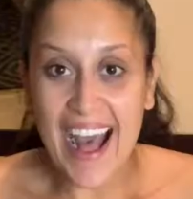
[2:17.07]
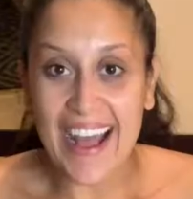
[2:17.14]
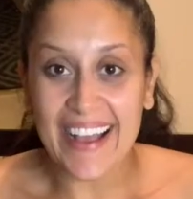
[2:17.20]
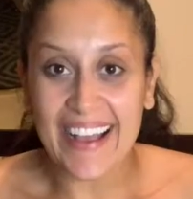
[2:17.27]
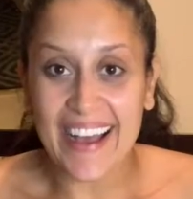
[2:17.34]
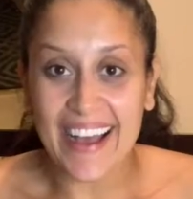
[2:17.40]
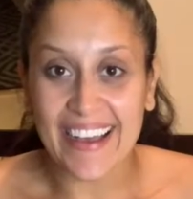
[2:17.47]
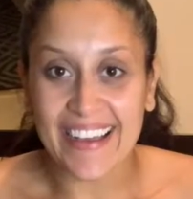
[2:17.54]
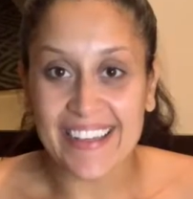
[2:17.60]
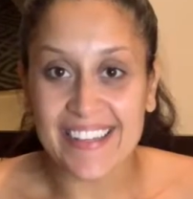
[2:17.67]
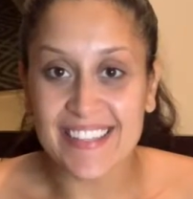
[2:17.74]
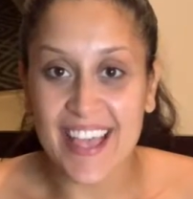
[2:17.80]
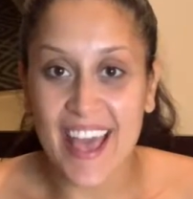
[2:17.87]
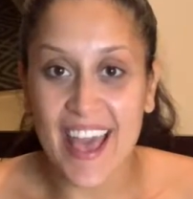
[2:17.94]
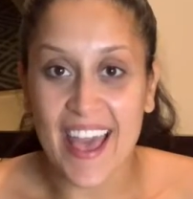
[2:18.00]
Hi
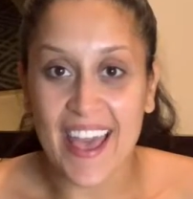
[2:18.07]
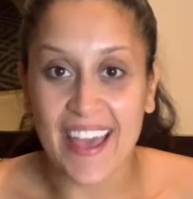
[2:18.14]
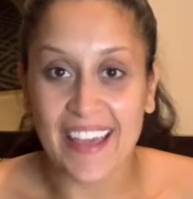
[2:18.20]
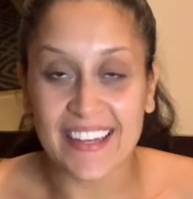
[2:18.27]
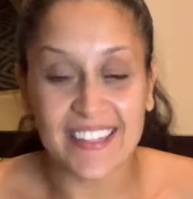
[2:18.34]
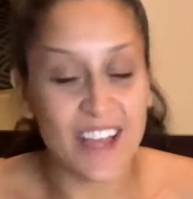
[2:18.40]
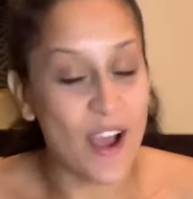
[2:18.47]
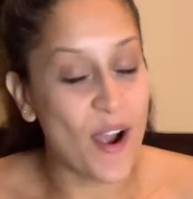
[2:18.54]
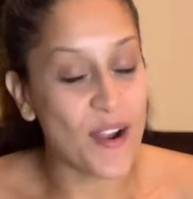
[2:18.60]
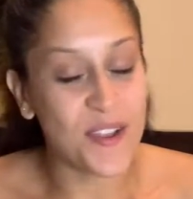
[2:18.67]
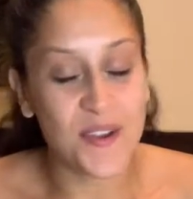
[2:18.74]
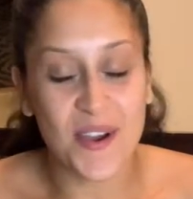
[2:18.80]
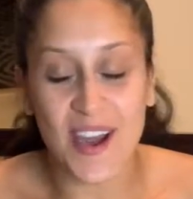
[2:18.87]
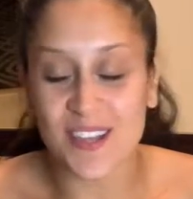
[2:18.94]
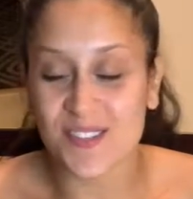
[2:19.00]
guys, and are
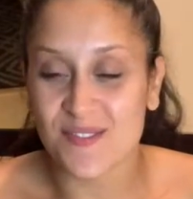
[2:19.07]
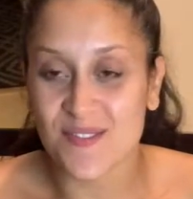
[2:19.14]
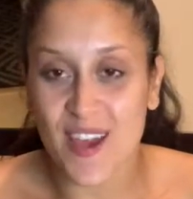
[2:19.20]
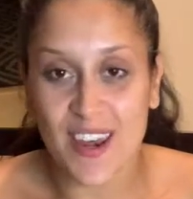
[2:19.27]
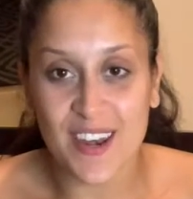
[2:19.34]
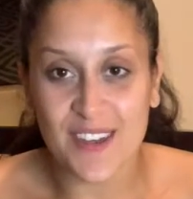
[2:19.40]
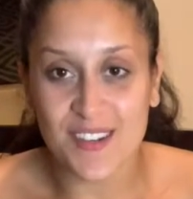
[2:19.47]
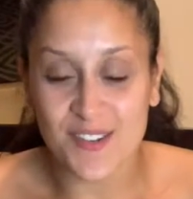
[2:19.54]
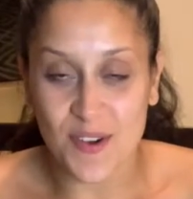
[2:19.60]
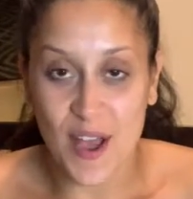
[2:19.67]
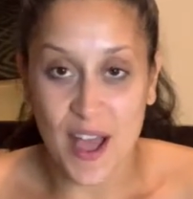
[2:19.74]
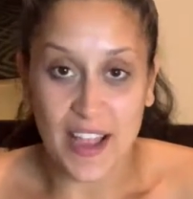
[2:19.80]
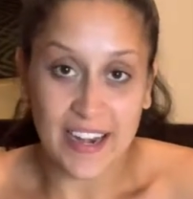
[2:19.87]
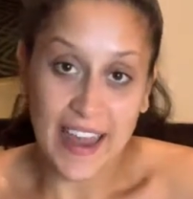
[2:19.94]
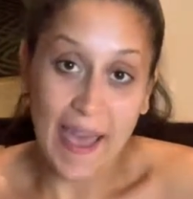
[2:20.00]
you guys ready to
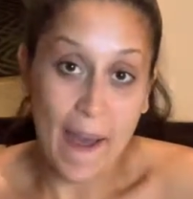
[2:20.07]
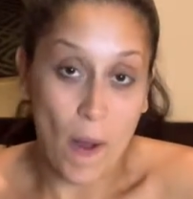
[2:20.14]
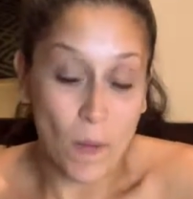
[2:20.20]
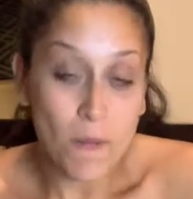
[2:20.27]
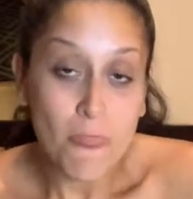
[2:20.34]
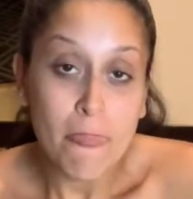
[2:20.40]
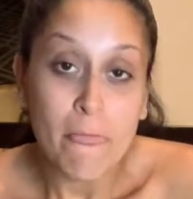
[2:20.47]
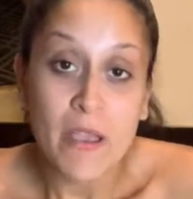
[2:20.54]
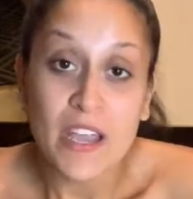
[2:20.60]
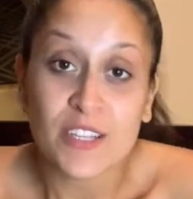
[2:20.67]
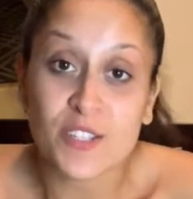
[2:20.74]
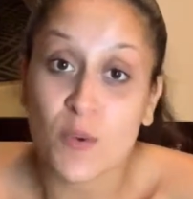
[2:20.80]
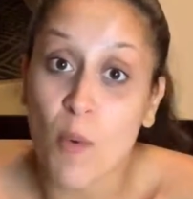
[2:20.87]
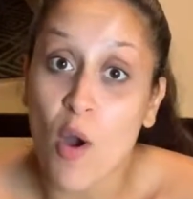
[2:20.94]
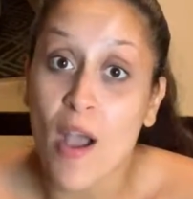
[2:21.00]
try? Now,
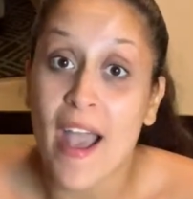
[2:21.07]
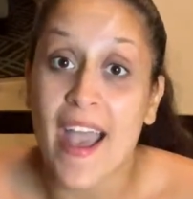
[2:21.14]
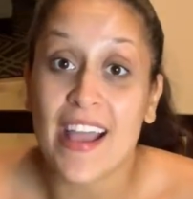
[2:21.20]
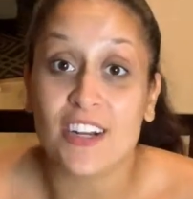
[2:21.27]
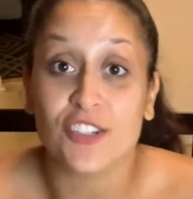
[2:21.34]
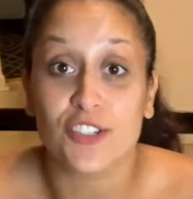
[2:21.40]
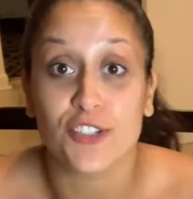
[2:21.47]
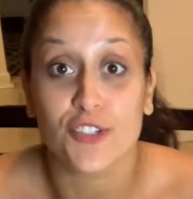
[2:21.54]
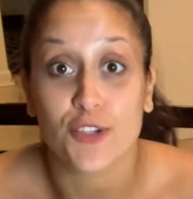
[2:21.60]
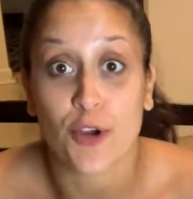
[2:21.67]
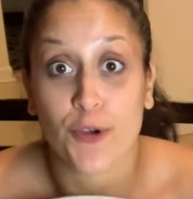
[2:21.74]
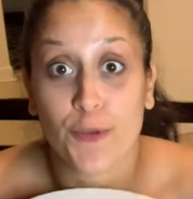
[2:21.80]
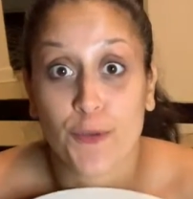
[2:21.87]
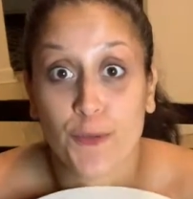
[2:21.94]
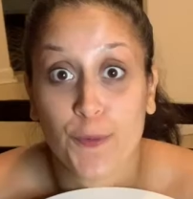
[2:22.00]
tomorrow I actually
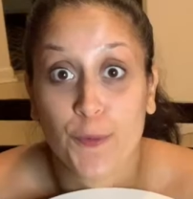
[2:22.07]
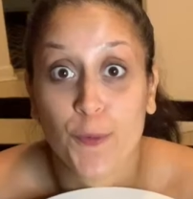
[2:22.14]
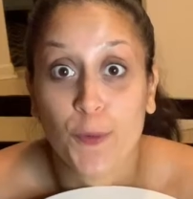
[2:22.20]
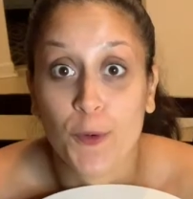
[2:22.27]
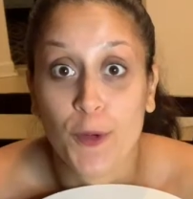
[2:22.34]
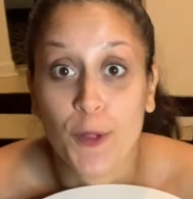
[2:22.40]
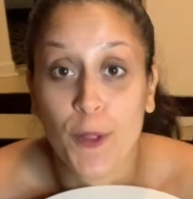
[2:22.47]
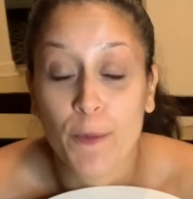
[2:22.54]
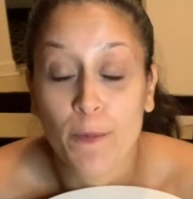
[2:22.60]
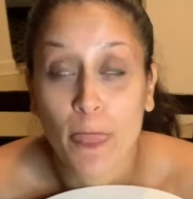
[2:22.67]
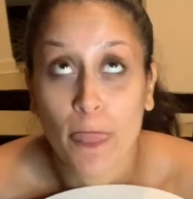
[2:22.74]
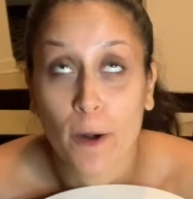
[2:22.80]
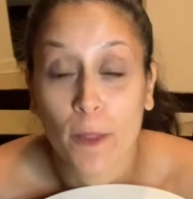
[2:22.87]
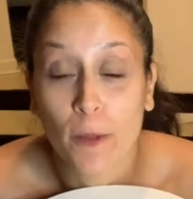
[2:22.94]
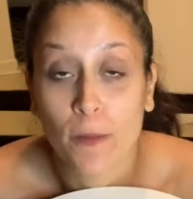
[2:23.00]
start
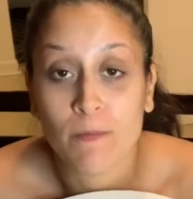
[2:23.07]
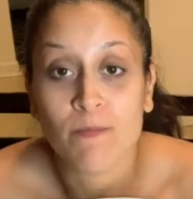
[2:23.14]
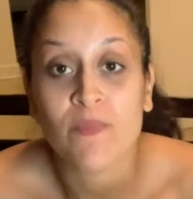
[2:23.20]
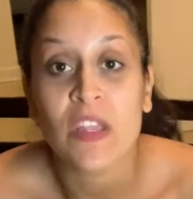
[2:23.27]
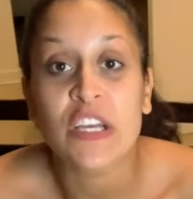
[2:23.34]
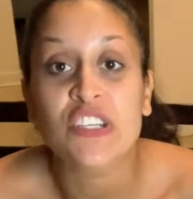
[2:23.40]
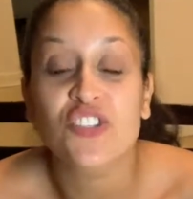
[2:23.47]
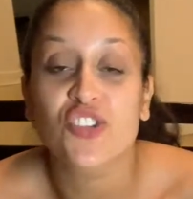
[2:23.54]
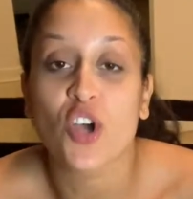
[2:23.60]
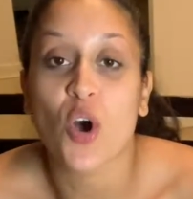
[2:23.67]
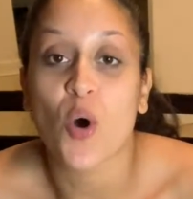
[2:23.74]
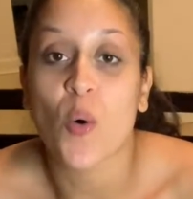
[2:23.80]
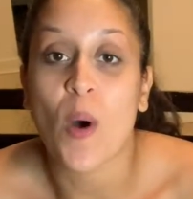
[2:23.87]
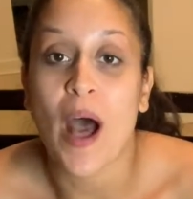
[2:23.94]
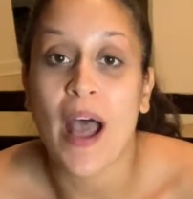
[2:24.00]
school,
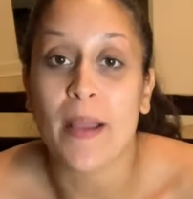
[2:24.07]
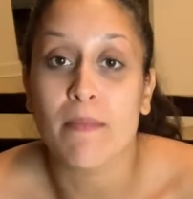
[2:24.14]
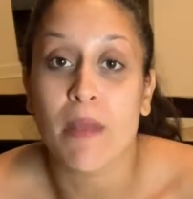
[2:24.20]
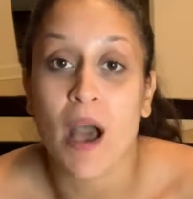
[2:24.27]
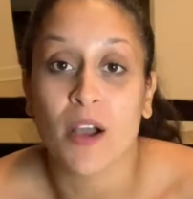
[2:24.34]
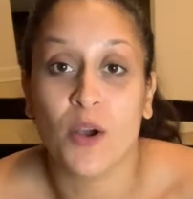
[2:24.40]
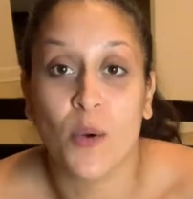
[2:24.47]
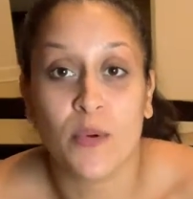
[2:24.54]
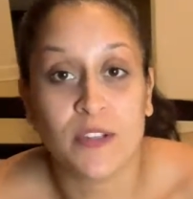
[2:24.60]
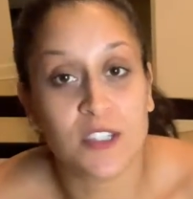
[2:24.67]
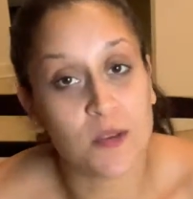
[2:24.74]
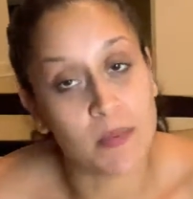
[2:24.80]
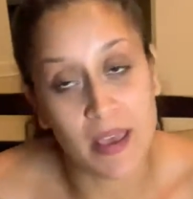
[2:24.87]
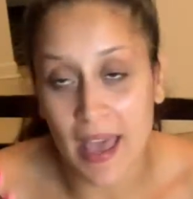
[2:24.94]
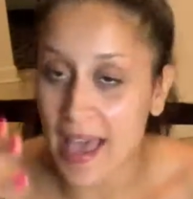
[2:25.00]
so I'm not going
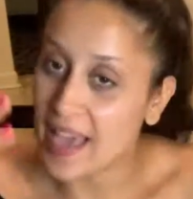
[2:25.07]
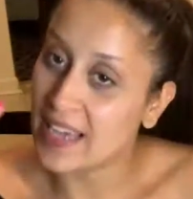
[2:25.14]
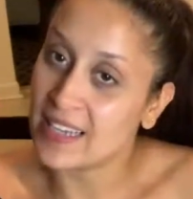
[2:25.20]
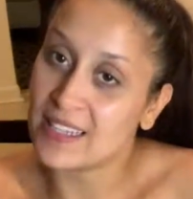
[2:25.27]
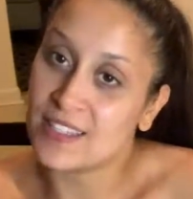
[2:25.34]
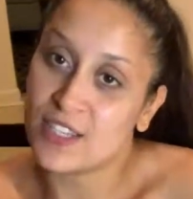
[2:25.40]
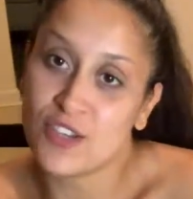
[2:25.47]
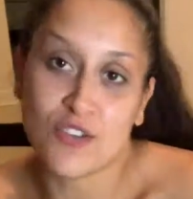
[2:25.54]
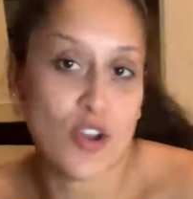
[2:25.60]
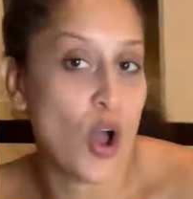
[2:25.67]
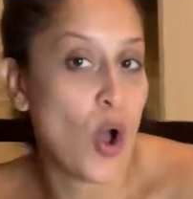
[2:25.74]
to be as,